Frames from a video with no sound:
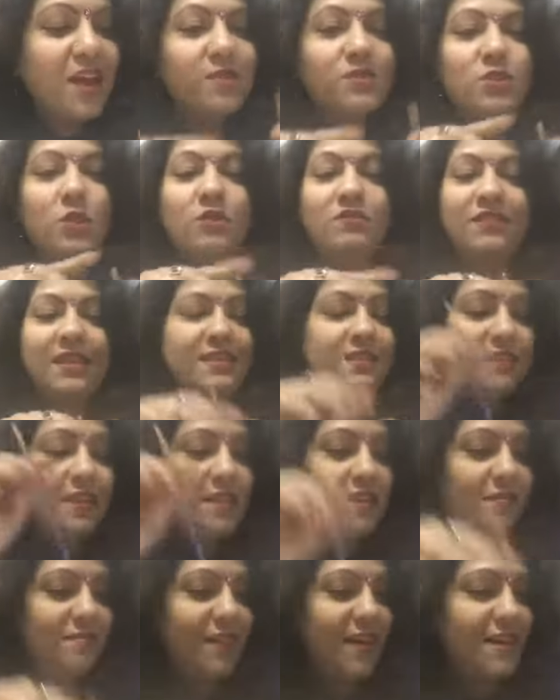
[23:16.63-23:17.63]
So this
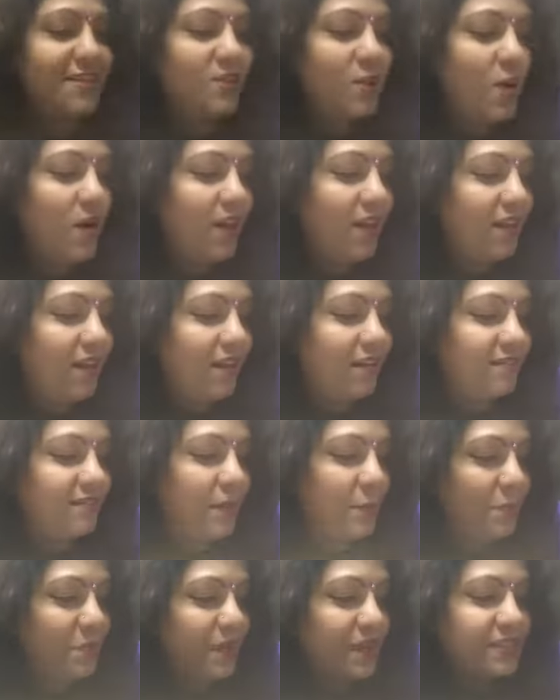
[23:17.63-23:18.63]
is, these are
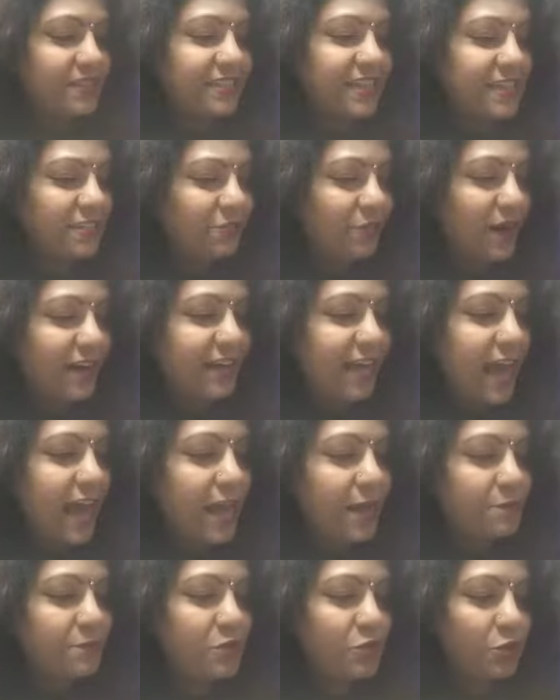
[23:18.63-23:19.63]
the brushes what I
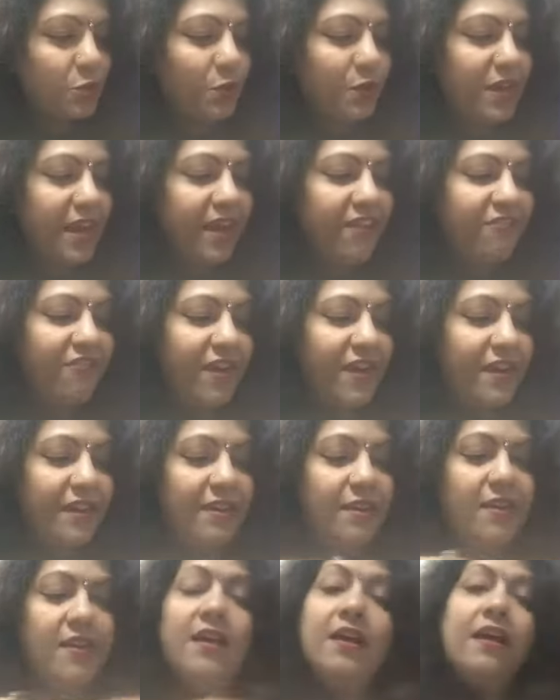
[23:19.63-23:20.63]
have shown.
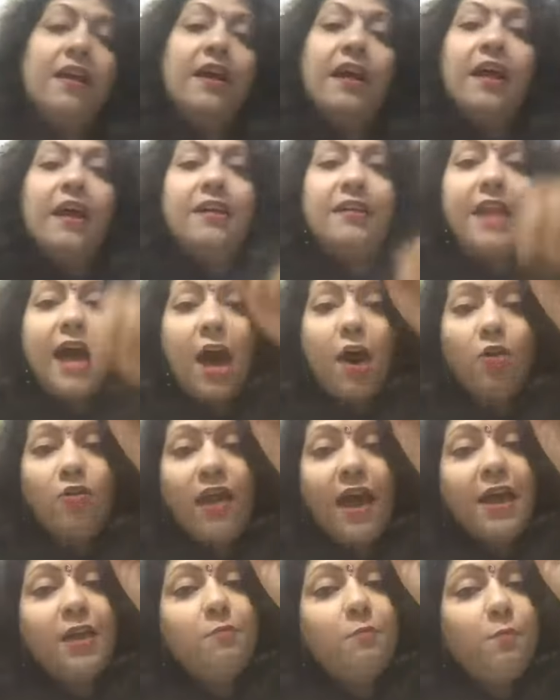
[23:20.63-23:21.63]
Even now
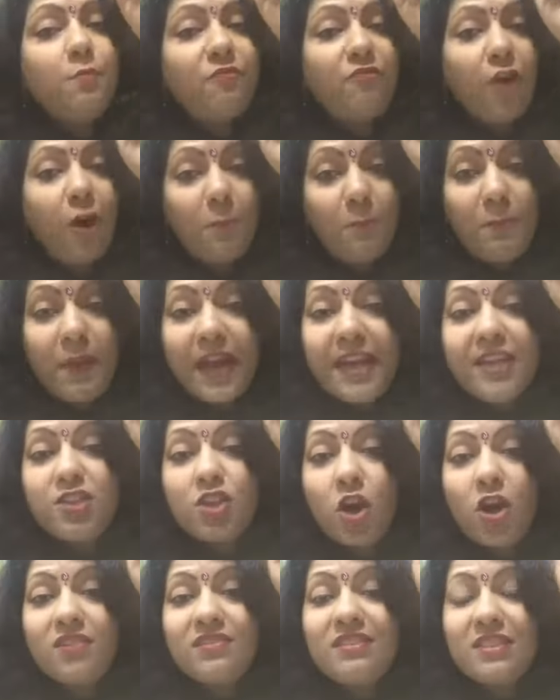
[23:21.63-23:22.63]
like for big
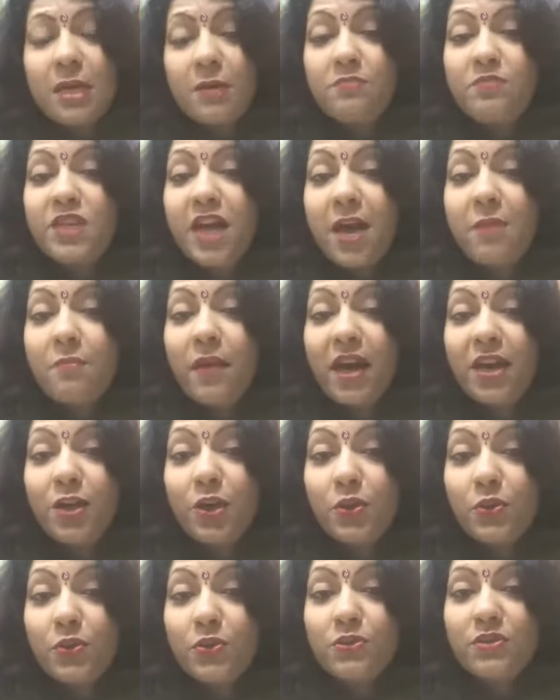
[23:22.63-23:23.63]
dots sometime I
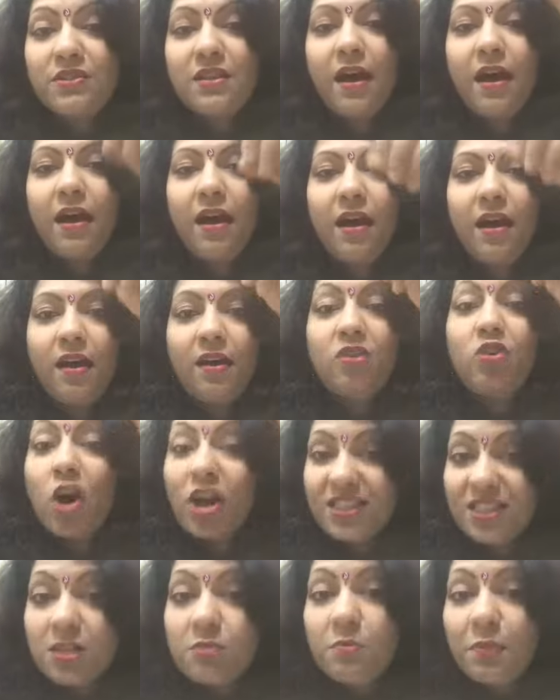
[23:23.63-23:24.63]
use uh,
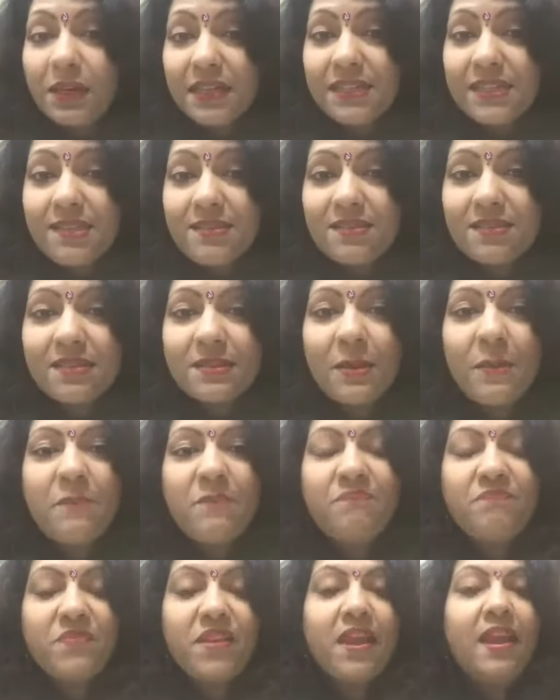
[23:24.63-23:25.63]
cotton buds
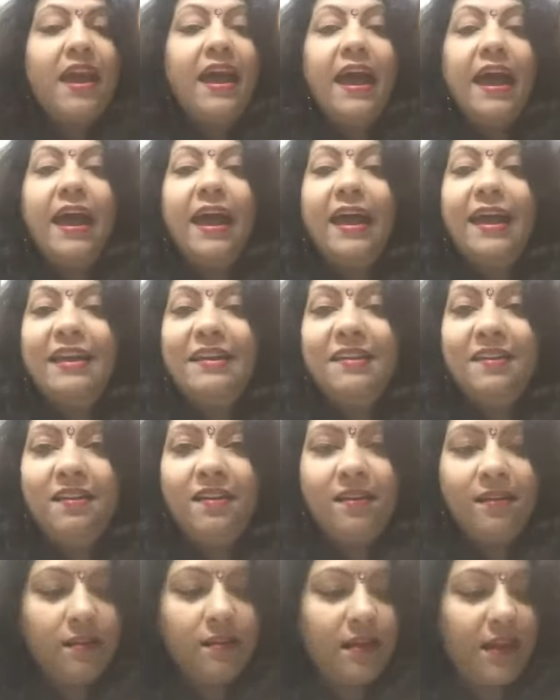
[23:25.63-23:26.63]
and
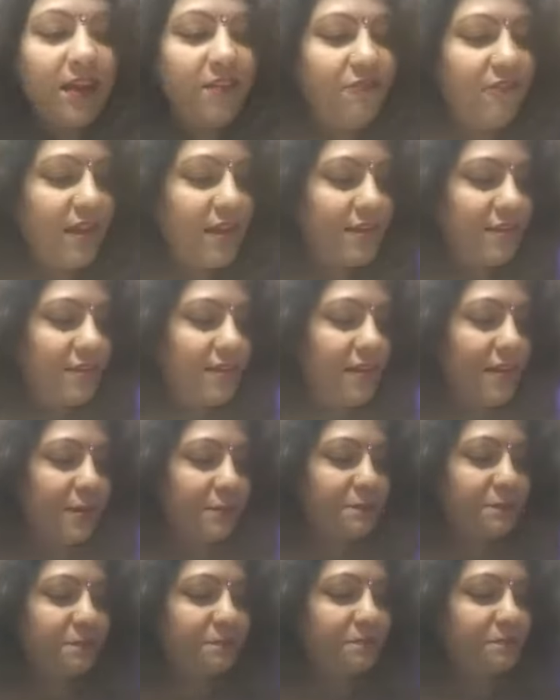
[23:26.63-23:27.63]
uh, even
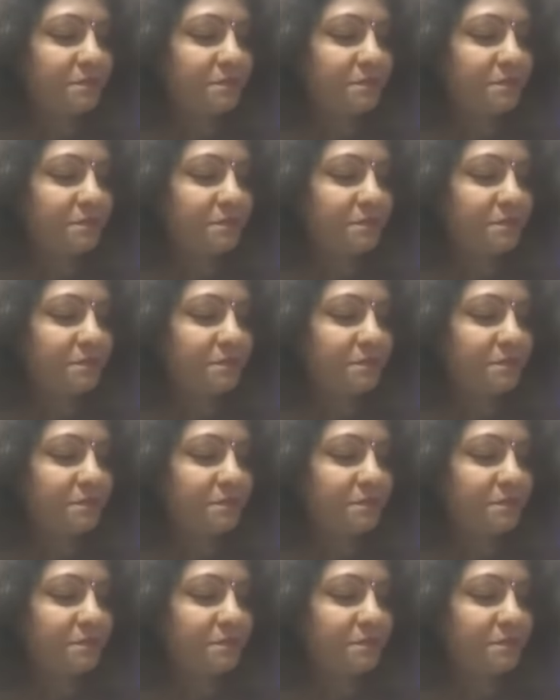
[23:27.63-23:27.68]
uh,